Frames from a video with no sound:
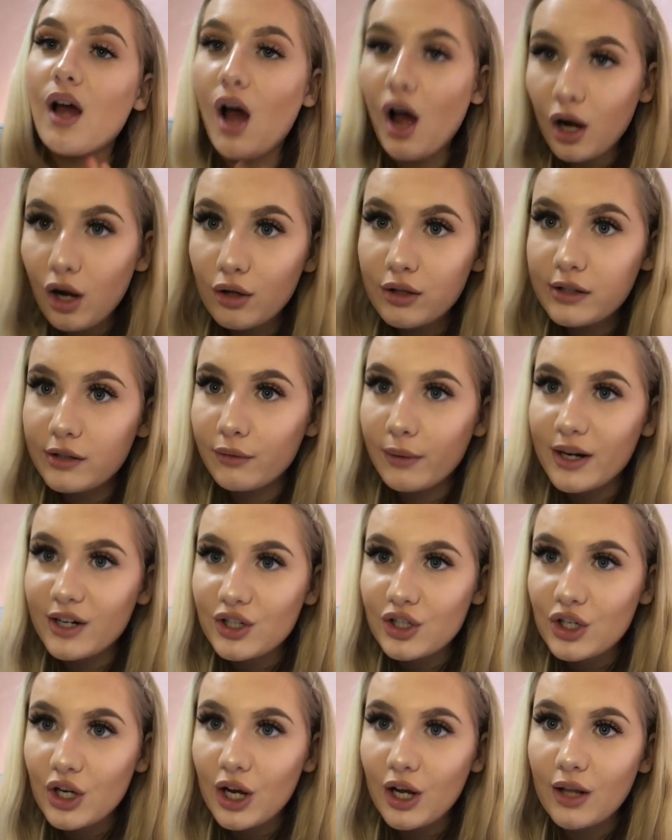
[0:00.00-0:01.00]
a lot of
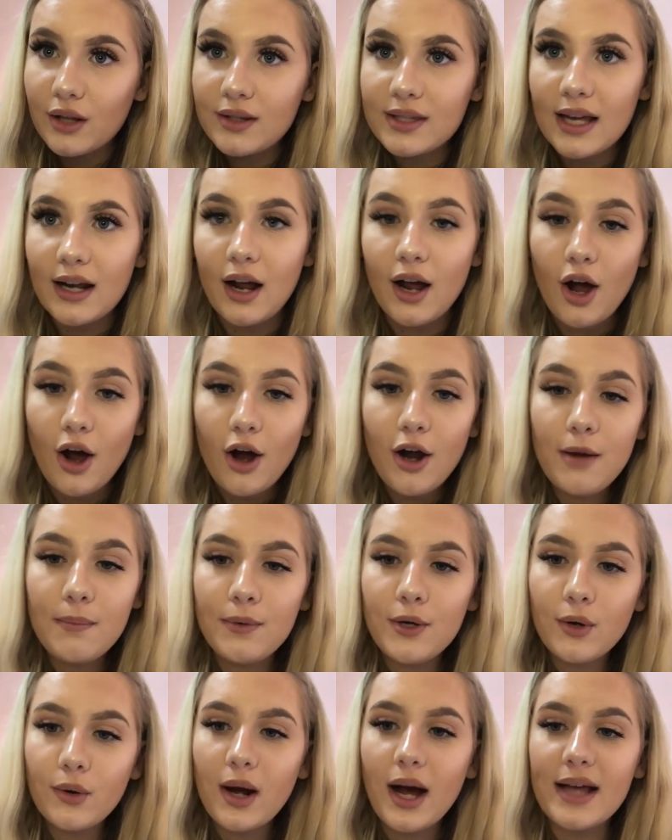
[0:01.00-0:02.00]
questions, and I
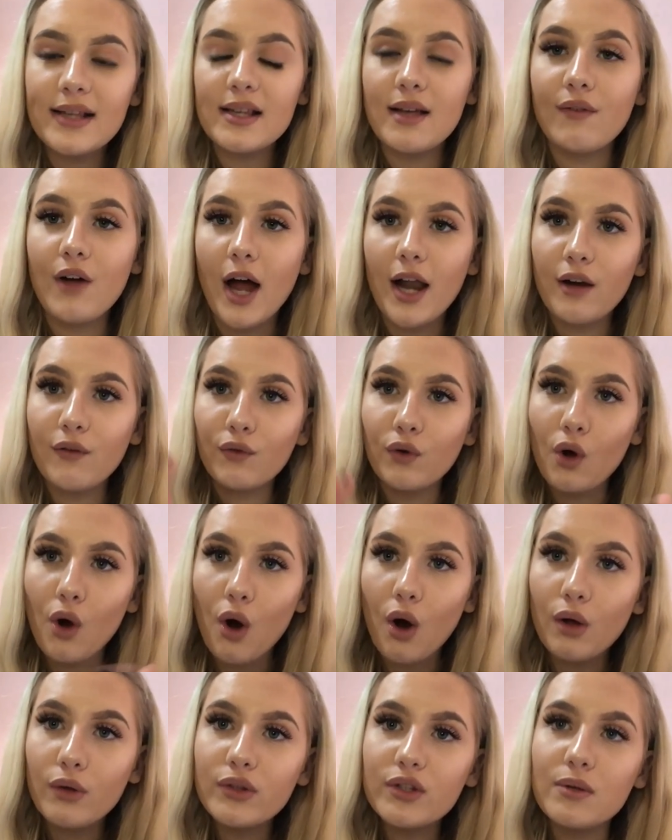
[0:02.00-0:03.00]
hope you guys have kind of
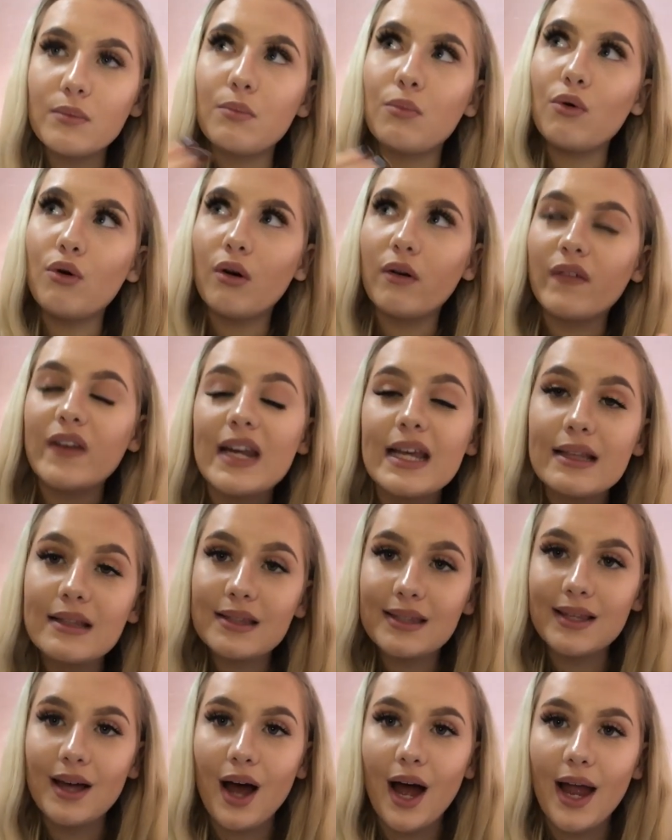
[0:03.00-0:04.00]
got more of an
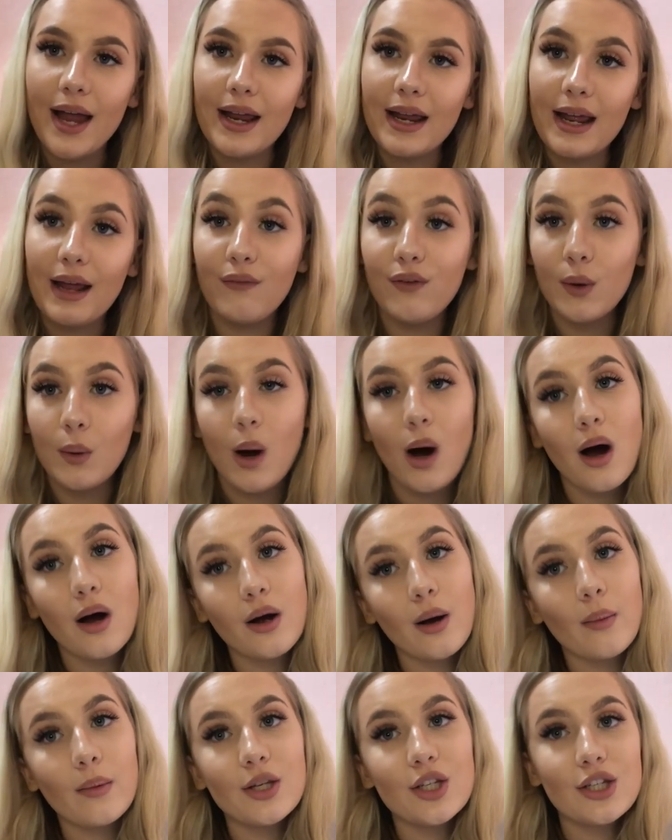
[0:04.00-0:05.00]
insight if you are
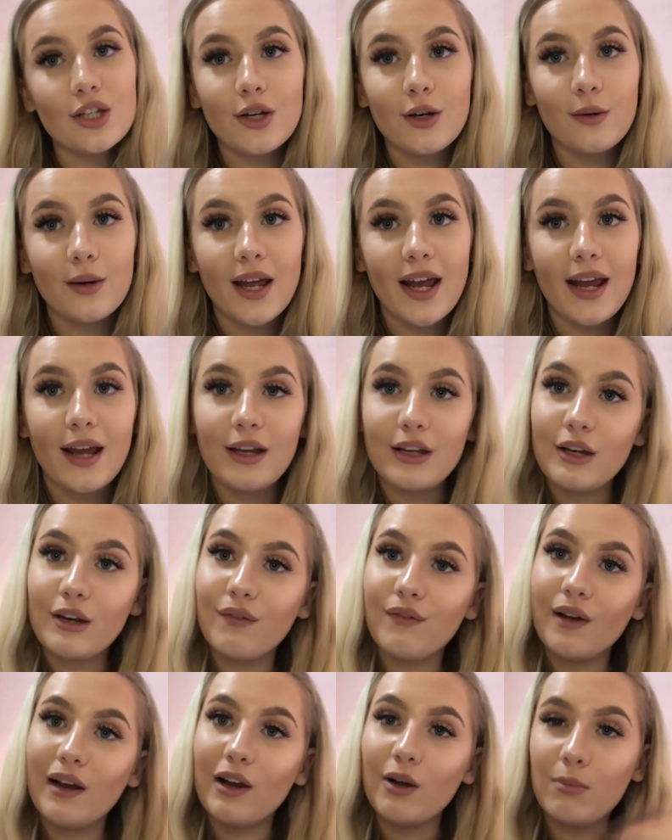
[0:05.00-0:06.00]
going to uni and you
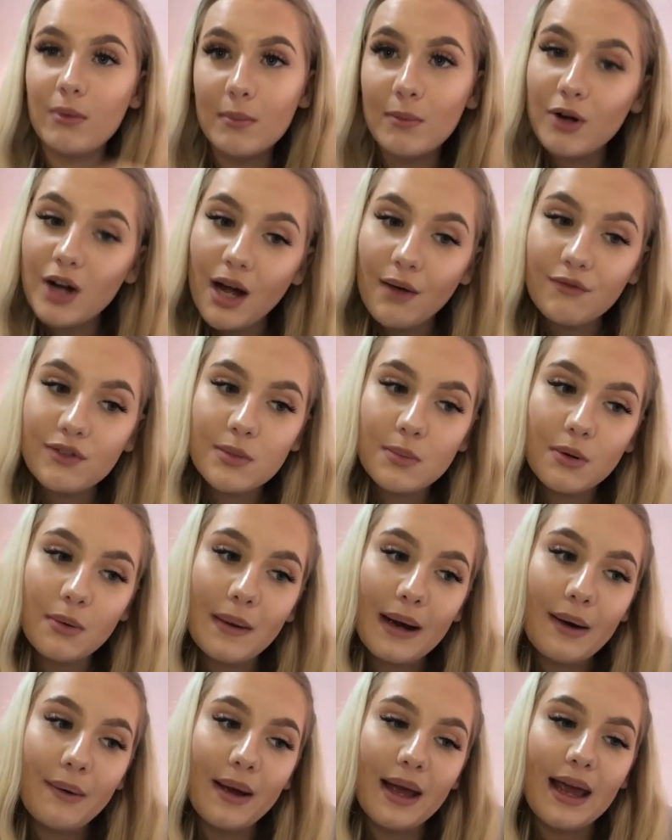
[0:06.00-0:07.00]
feel a little bit more comfortable
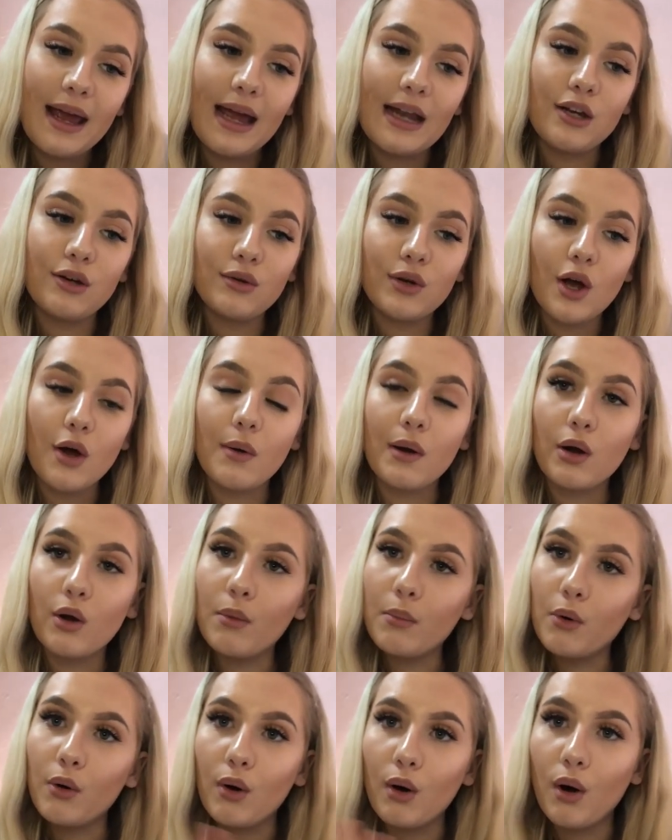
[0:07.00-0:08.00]
about it, and you know a
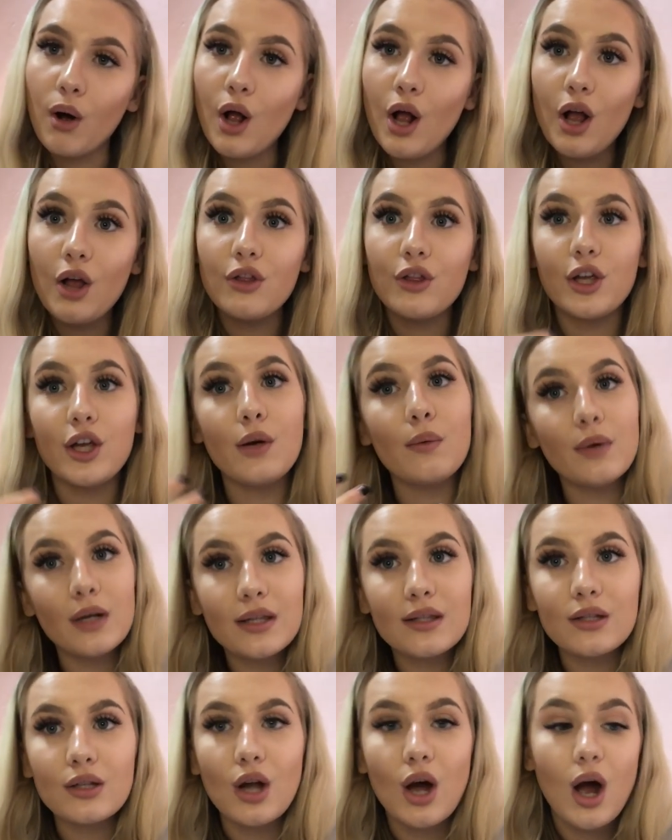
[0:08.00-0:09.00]
lot more that you wanted
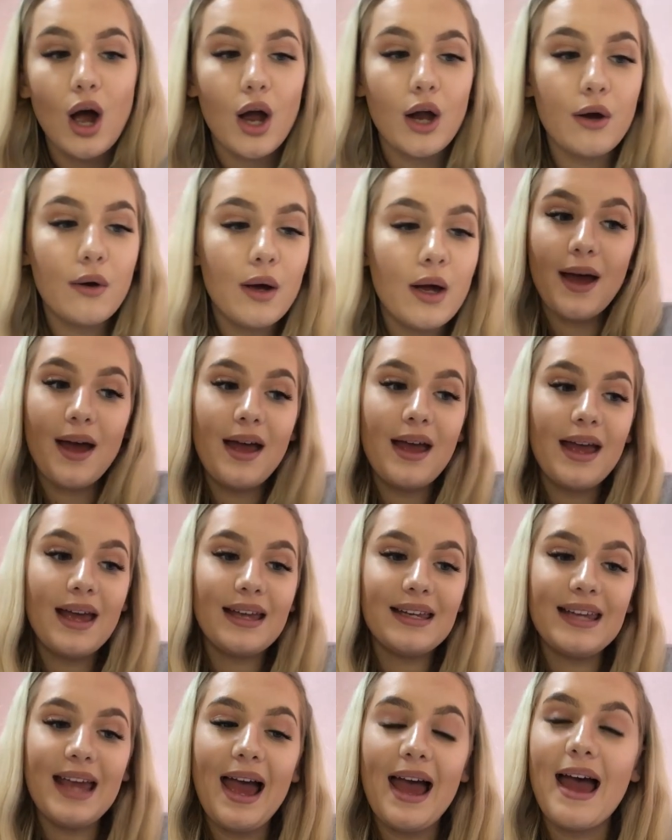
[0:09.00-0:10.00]
to know. But
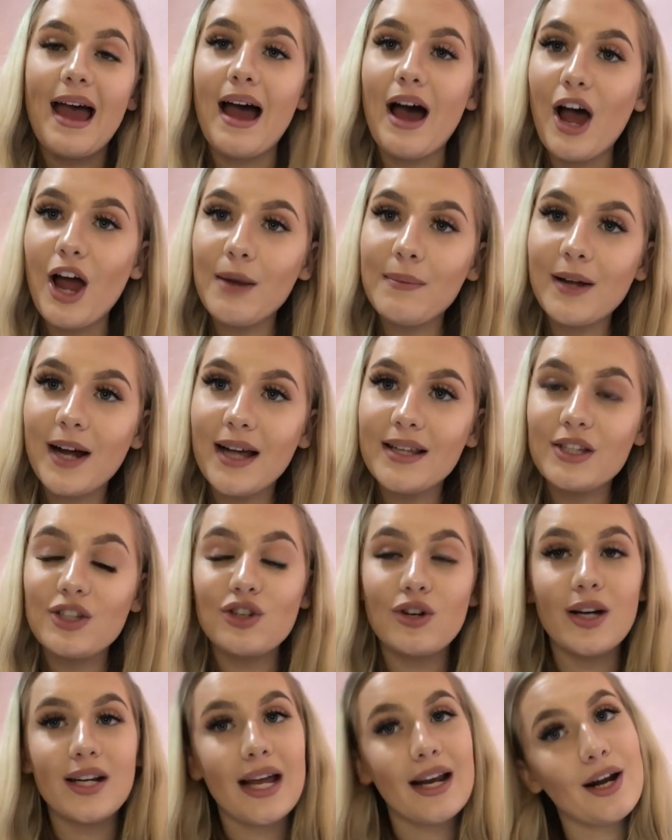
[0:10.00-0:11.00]
yeah, I hope you guys
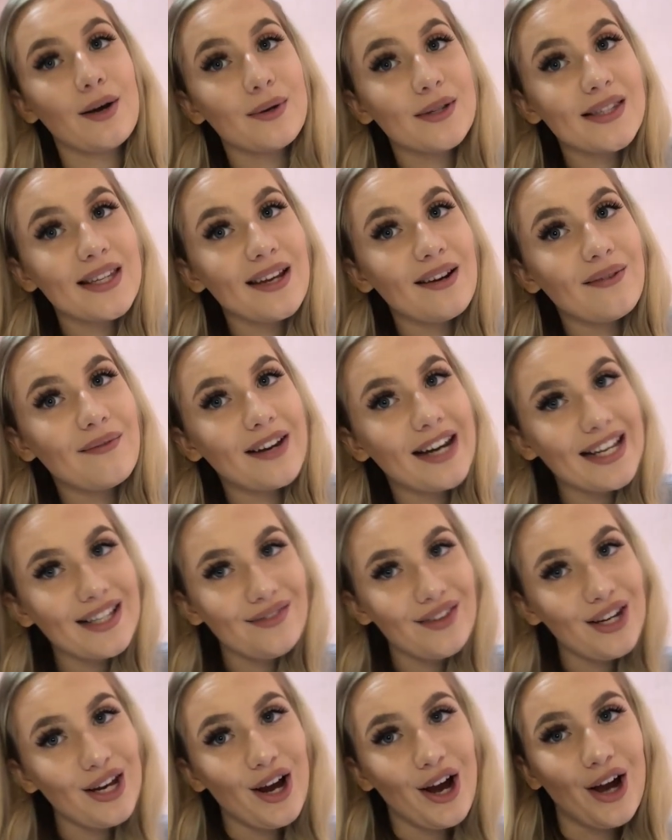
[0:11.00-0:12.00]
enjoyed, and I will see you in my
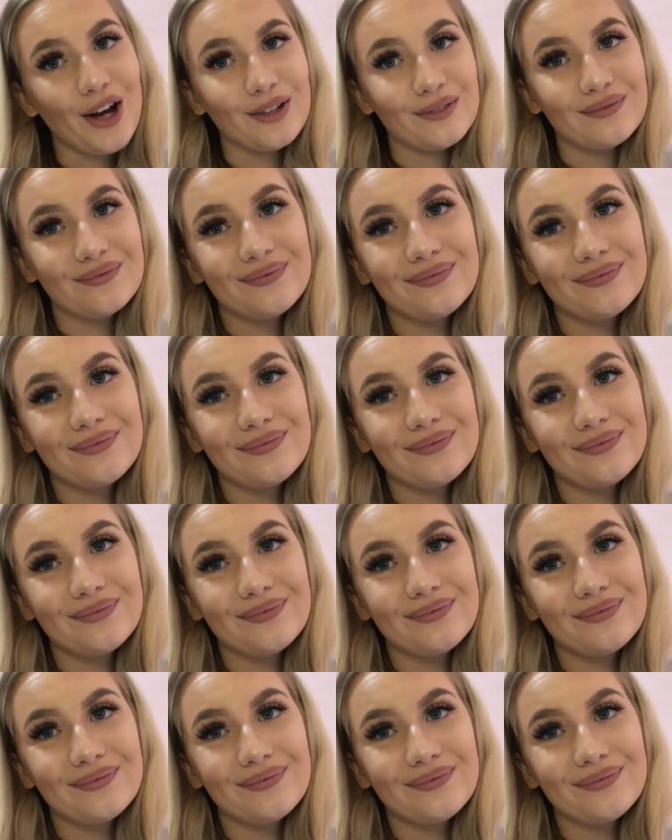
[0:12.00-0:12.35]
next video.